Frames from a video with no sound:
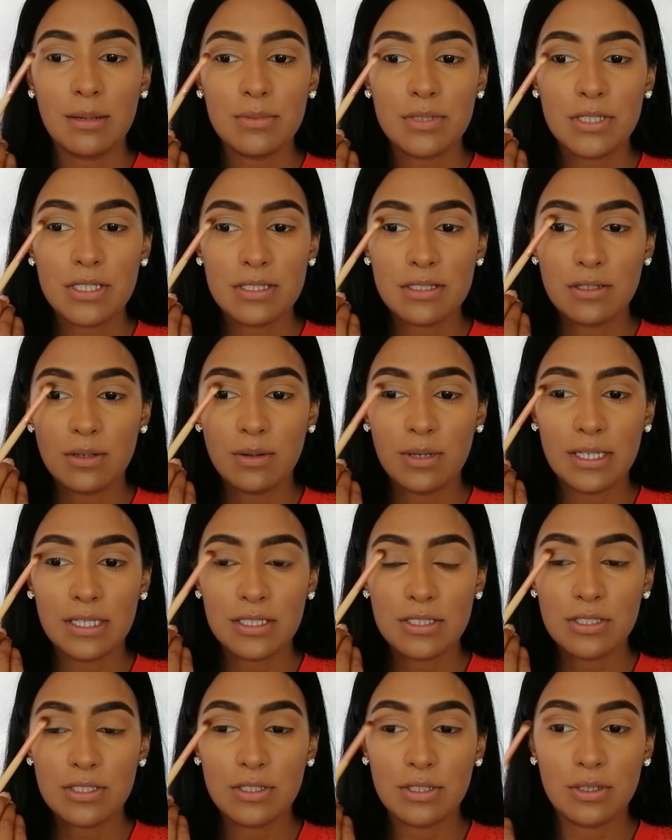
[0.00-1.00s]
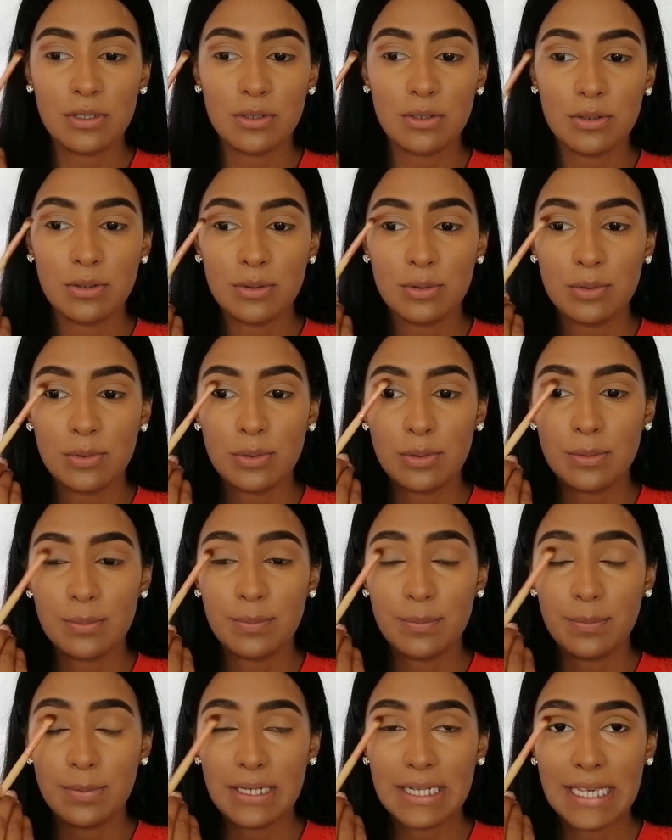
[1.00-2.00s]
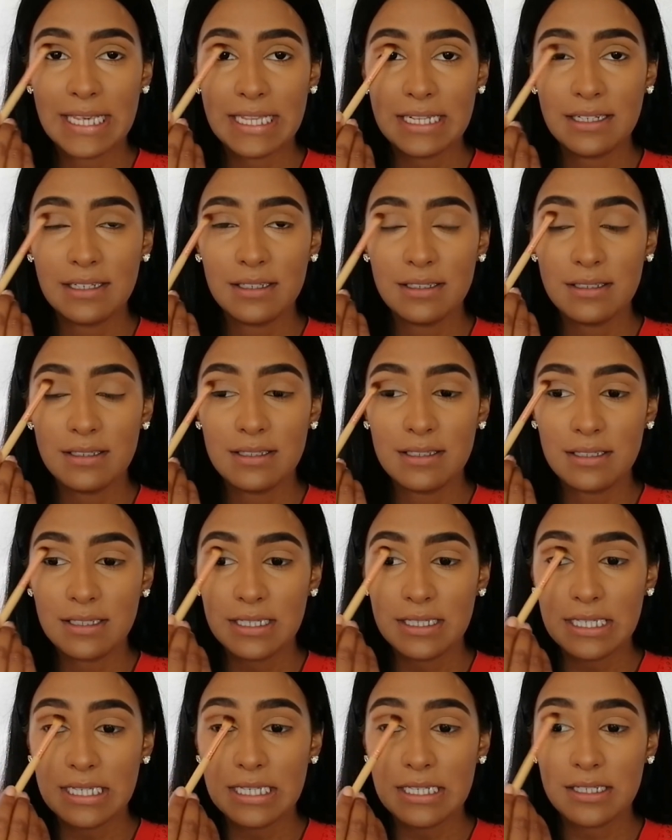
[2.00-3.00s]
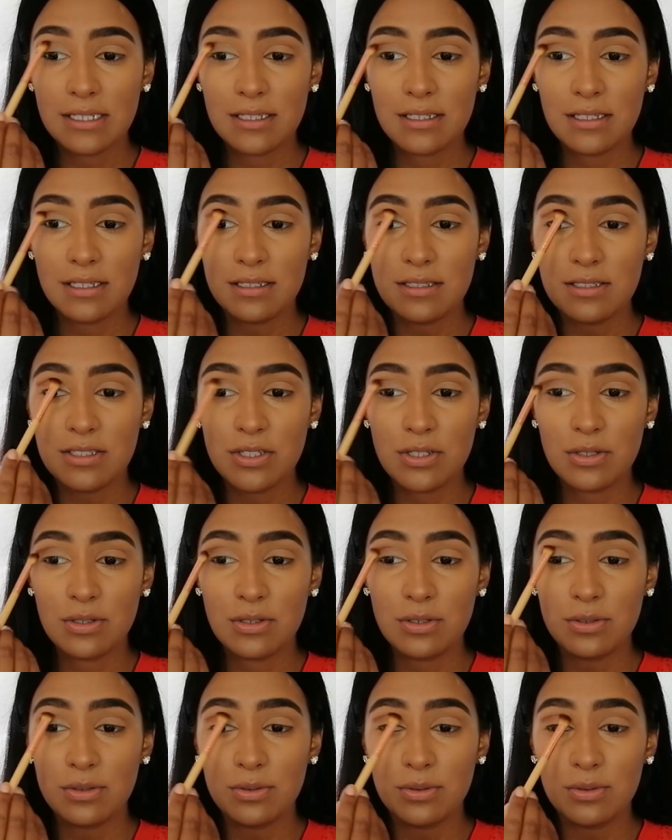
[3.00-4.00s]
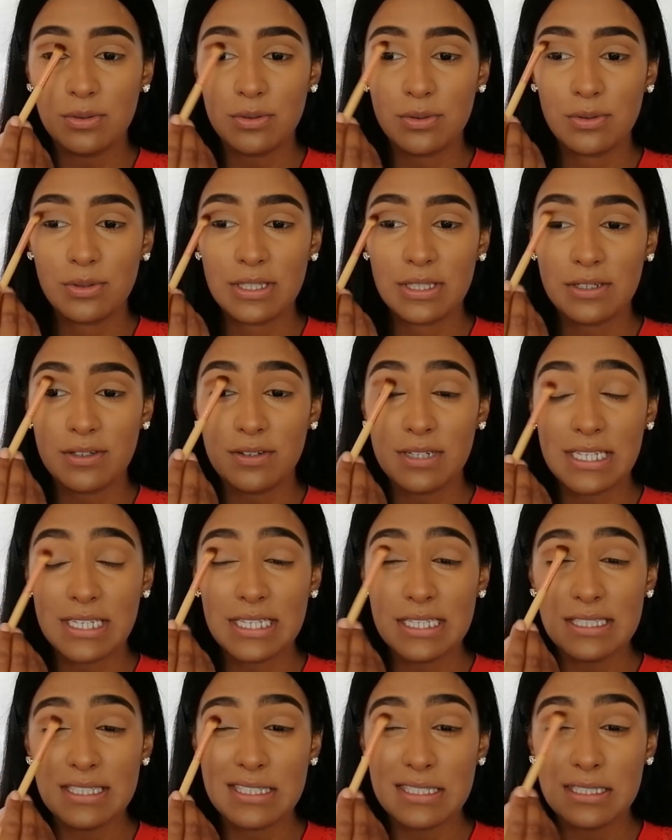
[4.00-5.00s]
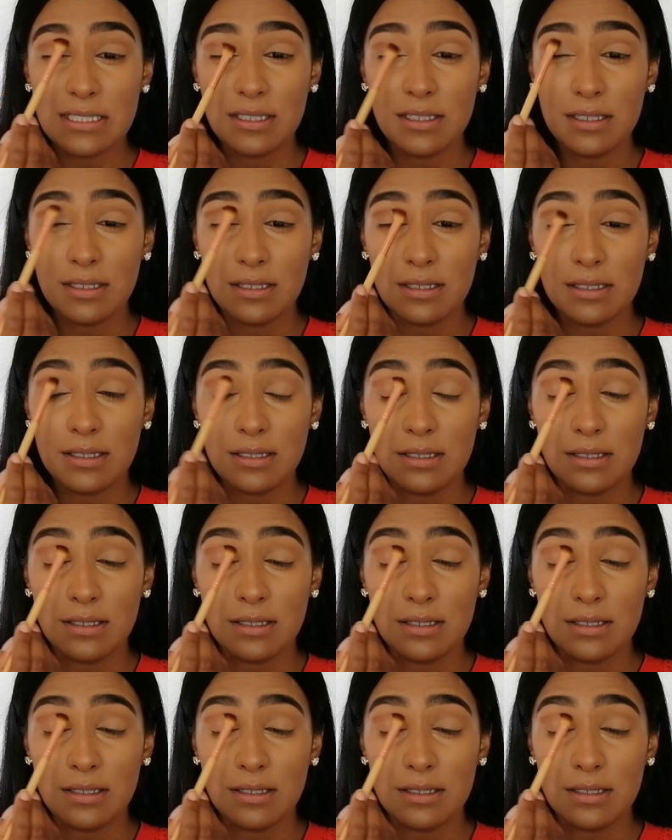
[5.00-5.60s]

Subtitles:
I'm just going to blend into the crease.